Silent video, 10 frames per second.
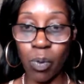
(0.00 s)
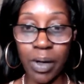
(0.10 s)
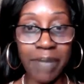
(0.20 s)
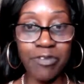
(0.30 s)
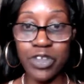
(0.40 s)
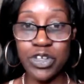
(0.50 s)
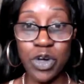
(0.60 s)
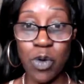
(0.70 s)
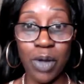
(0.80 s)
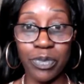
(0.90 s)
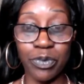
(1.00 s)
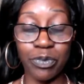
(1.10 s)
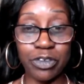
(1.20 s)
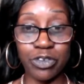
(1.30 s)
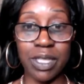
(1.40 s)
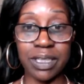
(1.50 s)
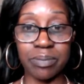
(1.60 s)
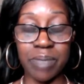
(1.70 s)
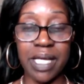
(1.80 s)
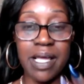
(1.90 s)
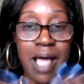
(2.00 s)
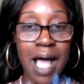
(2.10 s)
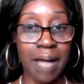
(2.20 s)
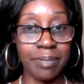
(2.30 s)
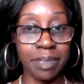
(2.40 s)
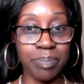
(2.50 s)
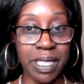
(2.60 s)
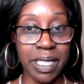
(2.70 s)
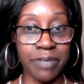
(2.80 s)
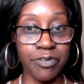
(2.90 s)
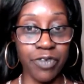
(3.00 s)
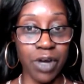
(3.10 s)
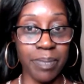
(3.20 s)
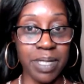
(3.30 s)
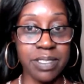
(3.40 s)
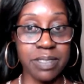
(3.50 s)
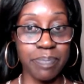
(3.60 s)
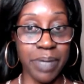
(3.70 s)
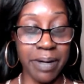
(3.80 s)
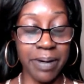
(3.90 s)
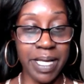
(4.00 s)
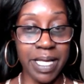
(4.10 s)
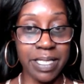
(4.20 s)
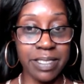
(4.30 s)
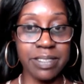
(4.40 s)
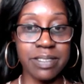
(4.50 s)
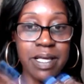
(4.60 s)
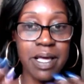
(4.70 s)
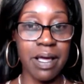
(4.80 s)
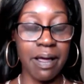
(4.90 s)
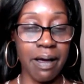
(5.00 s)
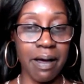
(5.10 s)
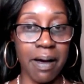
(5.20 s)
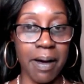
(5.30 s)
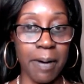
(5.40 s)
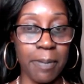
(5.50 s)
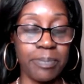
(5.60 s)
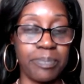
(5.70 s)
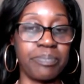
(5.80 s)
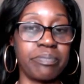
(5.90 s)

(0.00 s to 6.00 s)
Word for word: whatever you're going through, trust me. I'm speaking from experience. Um,